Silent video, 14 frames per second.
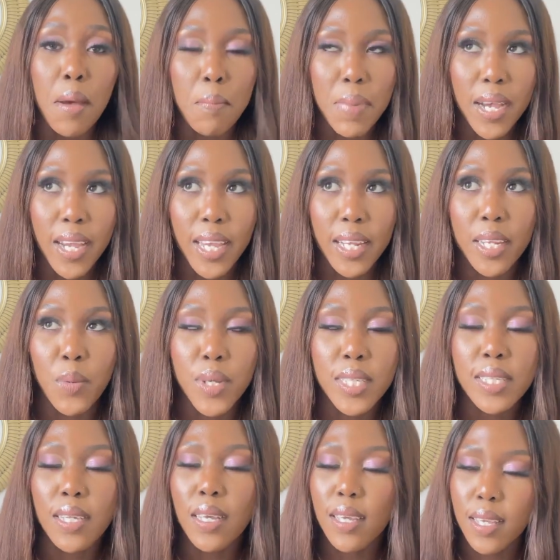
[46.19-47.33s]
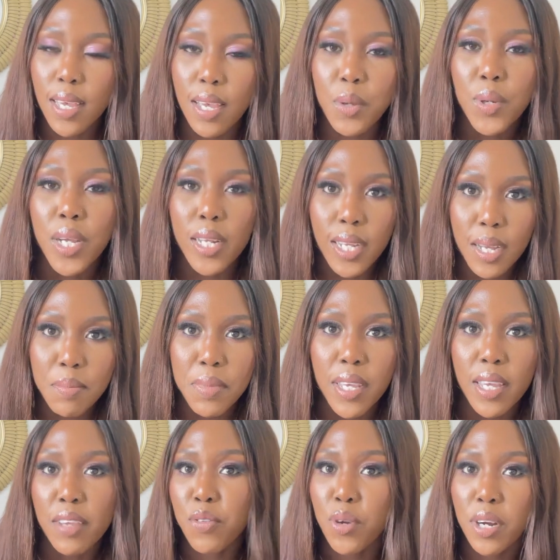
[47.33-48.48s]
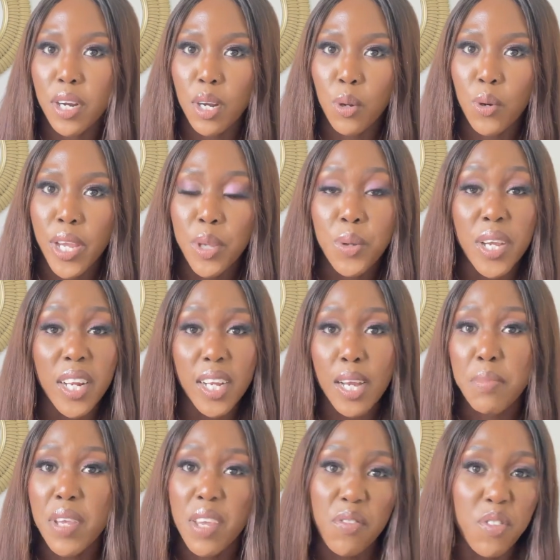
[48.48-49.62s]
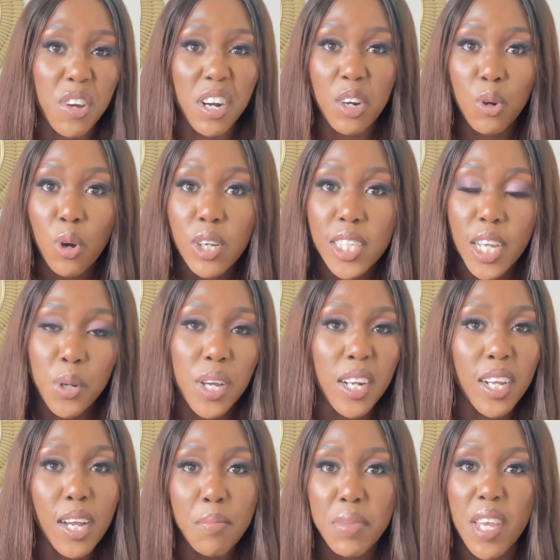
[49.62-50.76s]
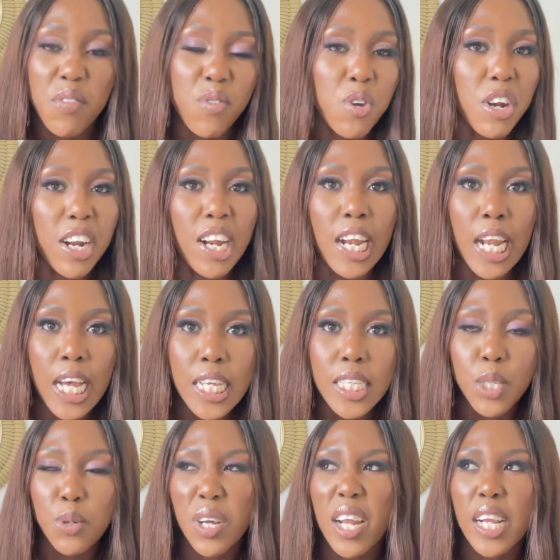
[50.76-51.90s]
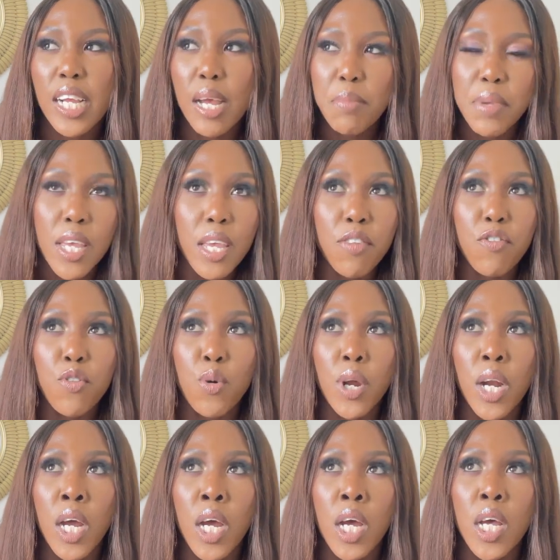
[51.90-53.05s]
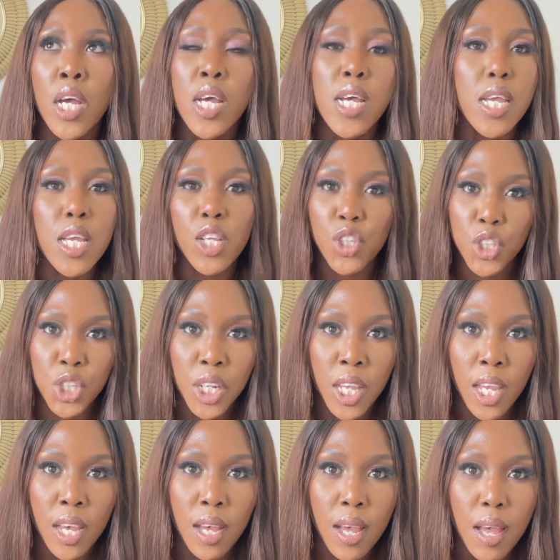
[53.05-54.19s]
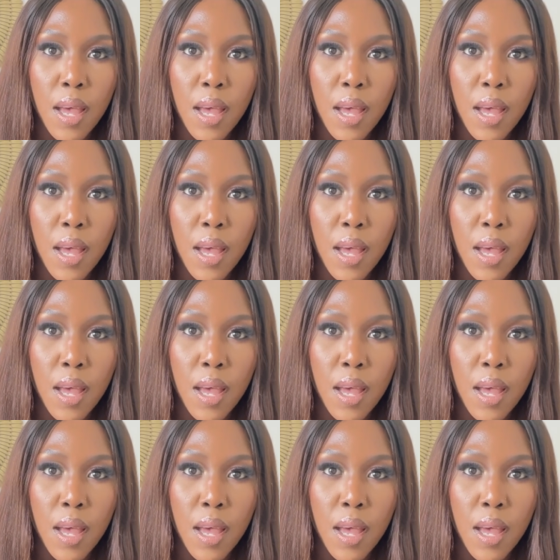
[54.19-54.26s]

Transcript: but anyways yeah you can come here if you're a lawyer you can come here if you're a doctor you can come here if you're a nurse you can come here if you're a engineer